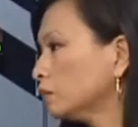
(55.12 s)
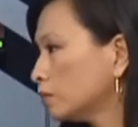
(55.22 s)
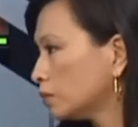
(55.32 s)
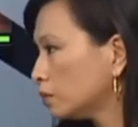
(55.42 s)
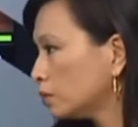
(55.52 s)

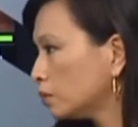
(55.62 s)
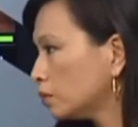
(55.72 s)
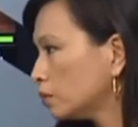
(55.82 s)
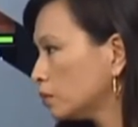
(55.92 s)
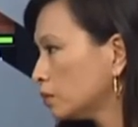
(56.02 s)

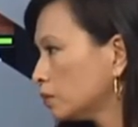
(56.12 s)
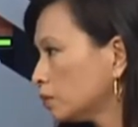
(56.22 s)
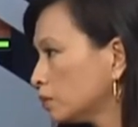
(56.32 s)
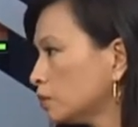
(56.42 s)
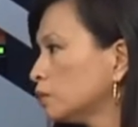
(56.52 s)

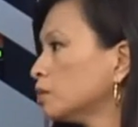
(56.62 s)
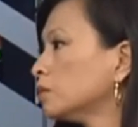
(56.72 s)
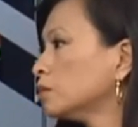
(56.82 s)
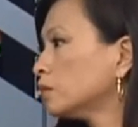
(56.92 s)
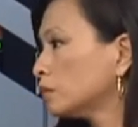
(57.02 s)

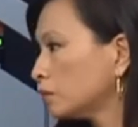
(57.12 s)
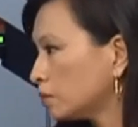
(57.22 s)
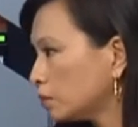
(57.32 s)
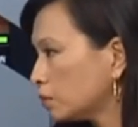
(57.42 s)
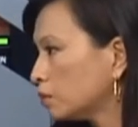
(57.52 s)

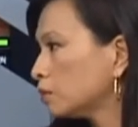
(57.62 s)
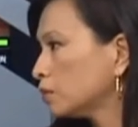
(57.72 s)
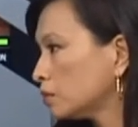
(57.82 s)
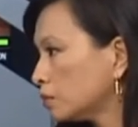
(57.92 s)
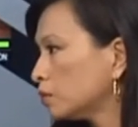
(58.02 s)

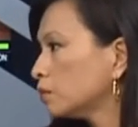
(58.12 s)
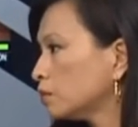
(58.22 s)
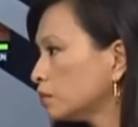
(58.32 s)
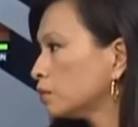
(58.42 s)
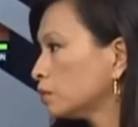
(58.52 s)

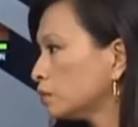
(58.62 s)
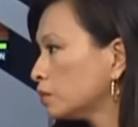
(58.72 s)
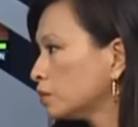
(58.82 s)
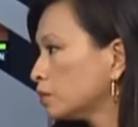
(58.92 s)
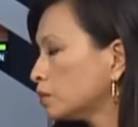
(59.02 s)
(silent)